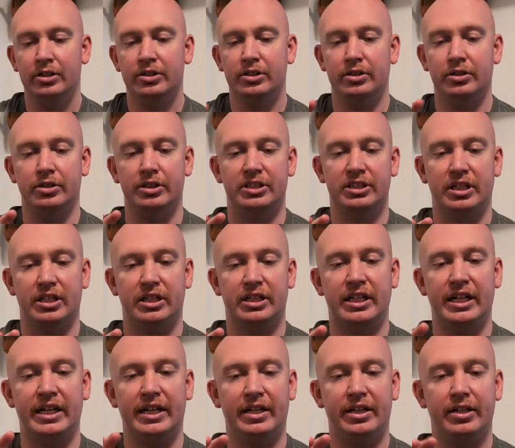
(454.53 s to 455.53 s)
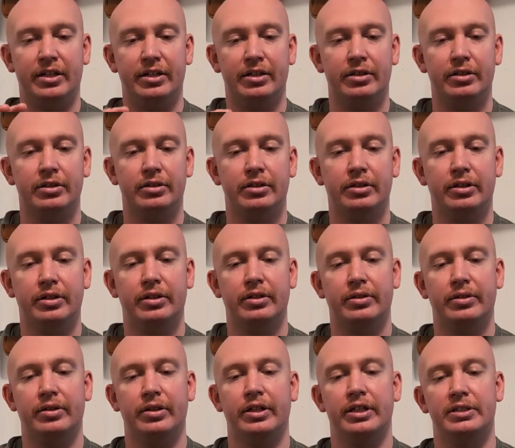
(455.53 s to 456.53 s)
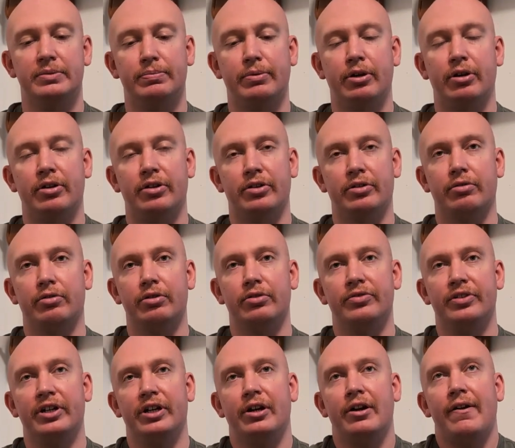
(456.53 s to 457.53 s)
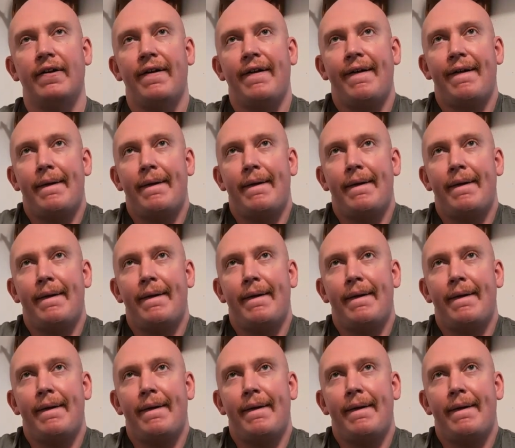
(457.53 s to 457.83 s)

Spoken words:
So you're just going to take this part of the groove here,